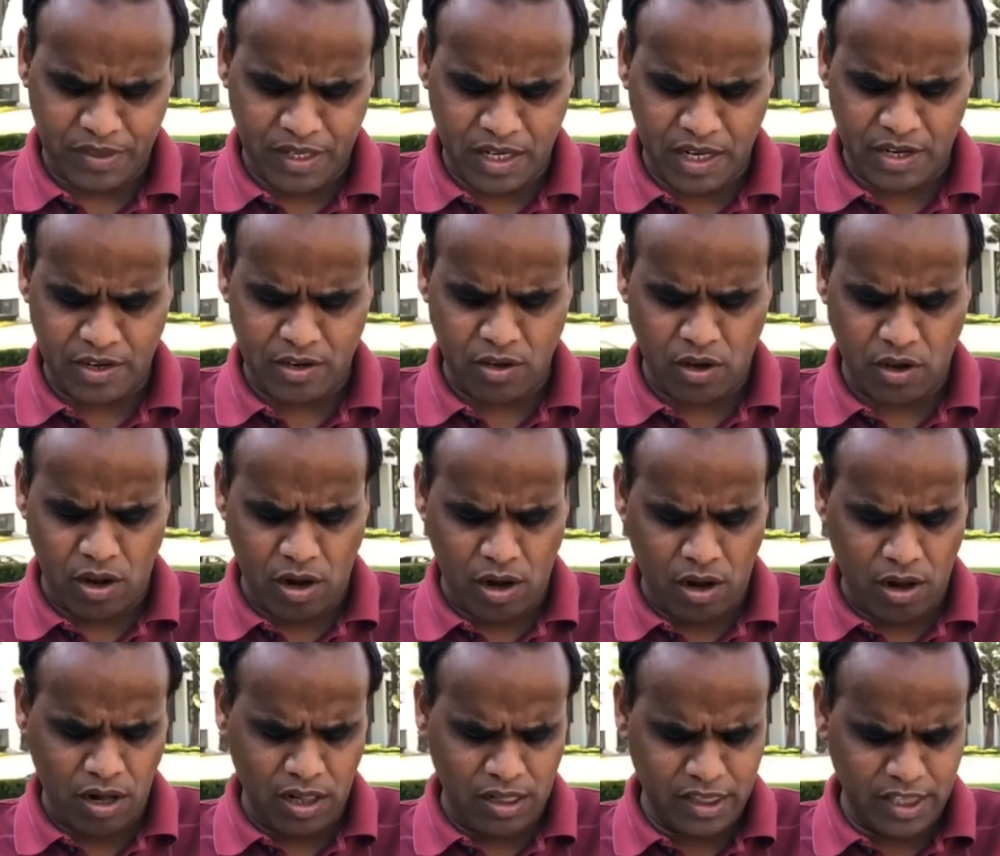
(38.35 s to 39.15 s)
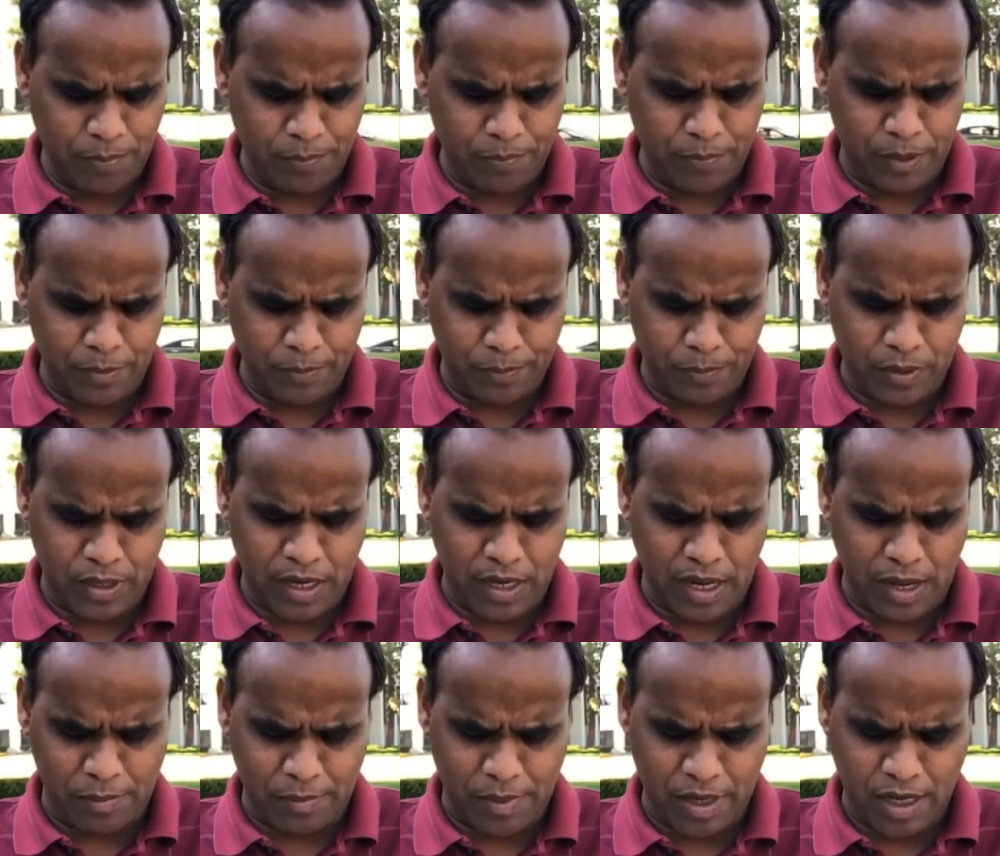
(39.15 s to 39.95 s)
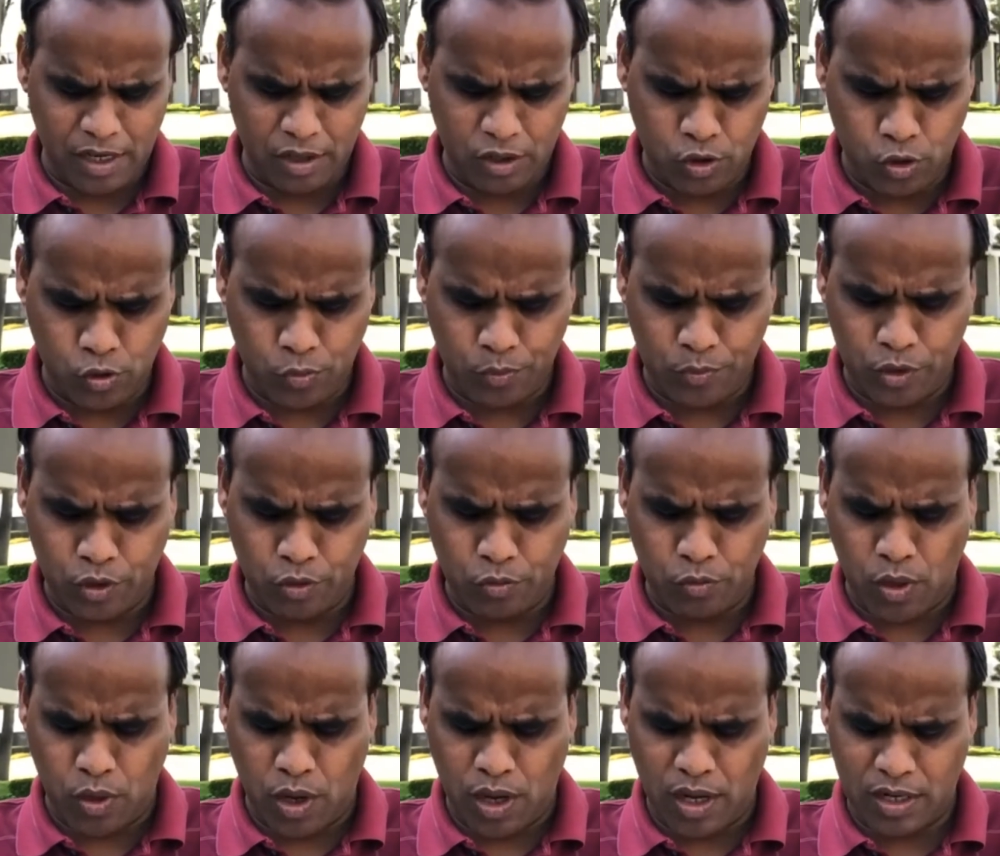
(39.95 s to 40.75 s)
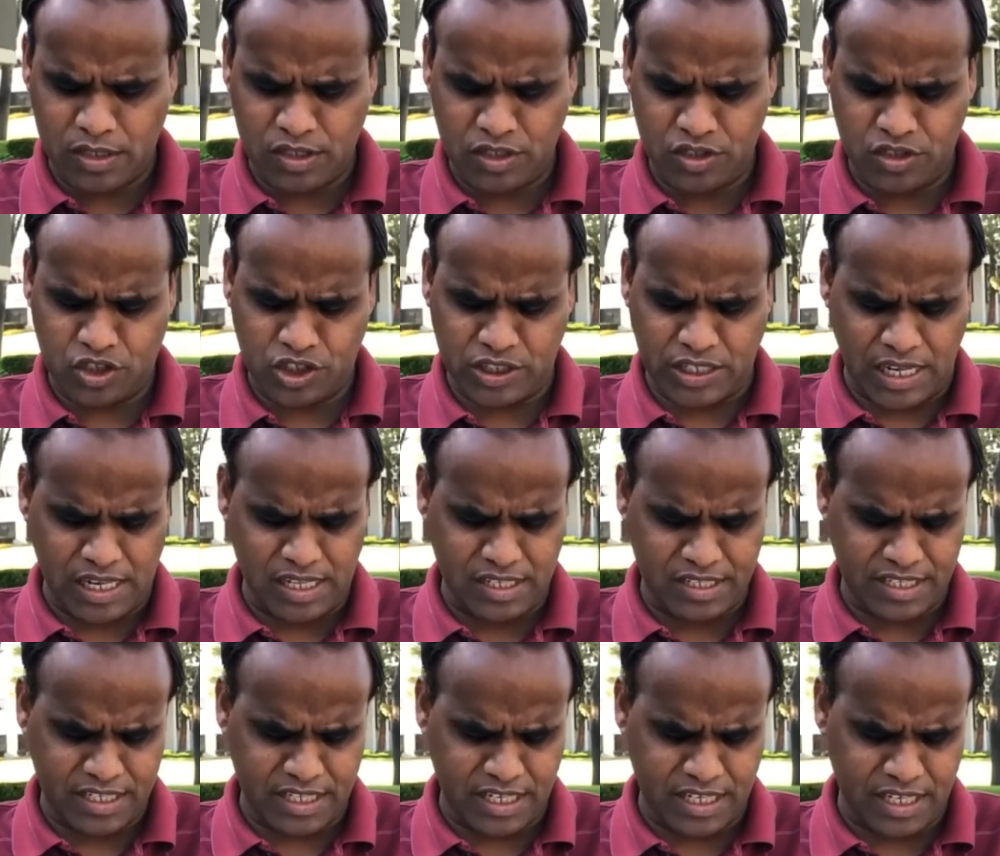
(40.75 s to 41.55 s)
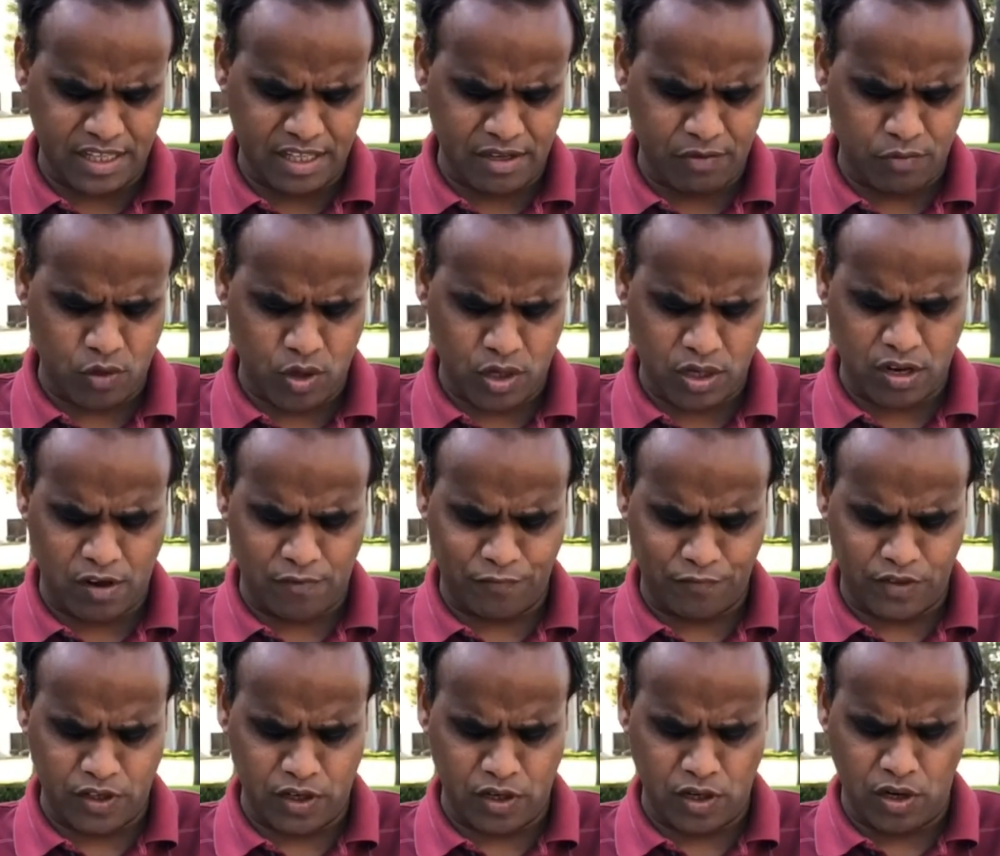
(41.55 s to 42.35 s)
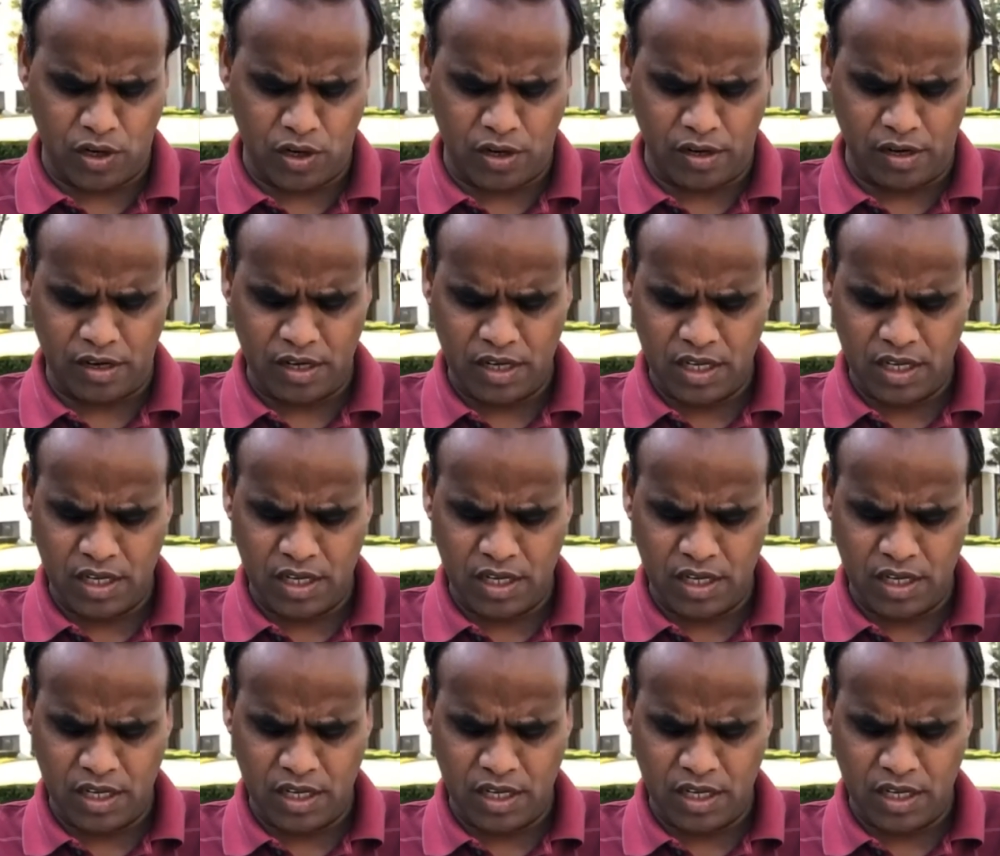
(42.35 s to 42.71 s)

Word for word: And all the people among whom you are shall see the work of the Lord.